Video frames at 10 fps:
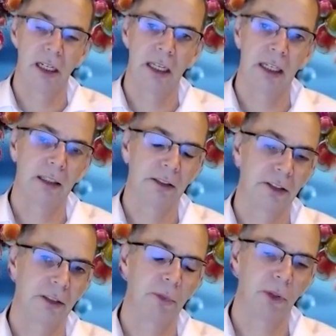
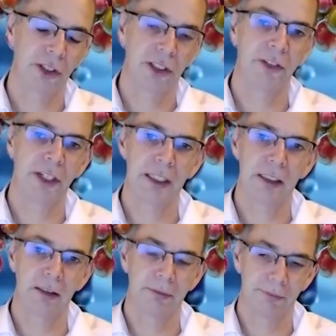to more
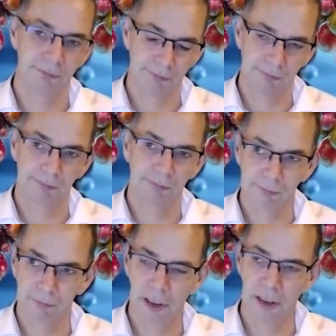severe,
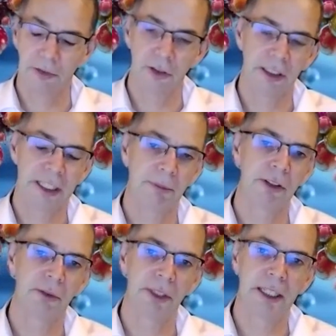not able
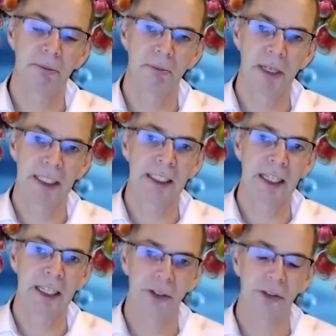to read many
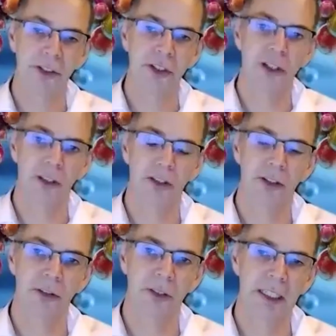letters on the chart.
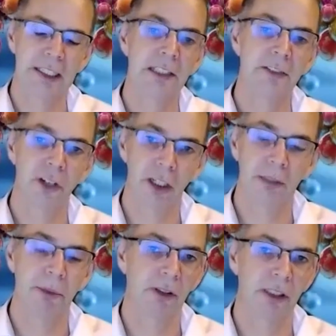So it is
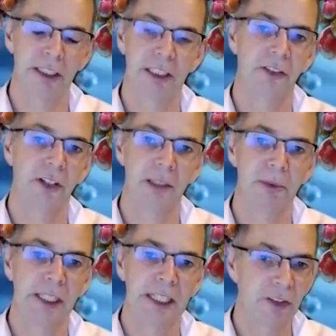variable, and it's
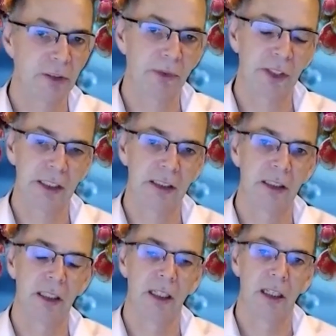variable even within
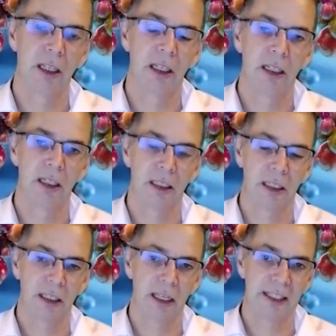
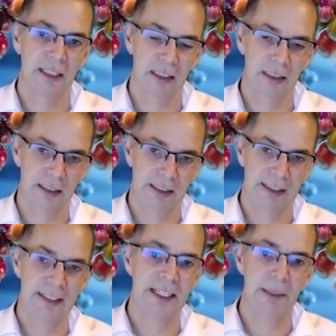
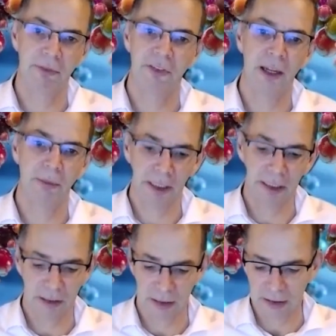the same
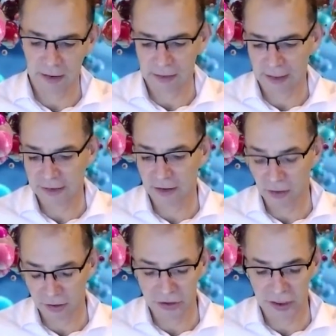family. Like a
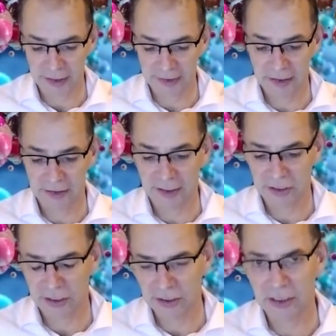lot of genetic
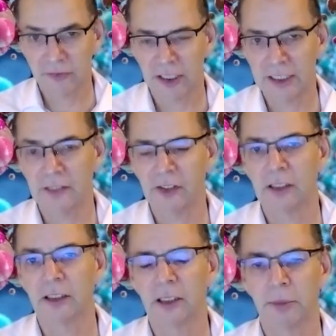conditions, it's very
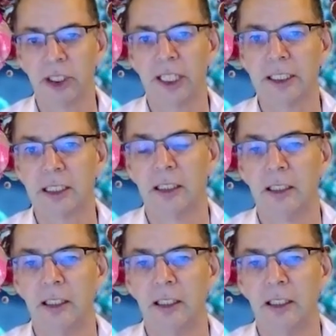difficult to predict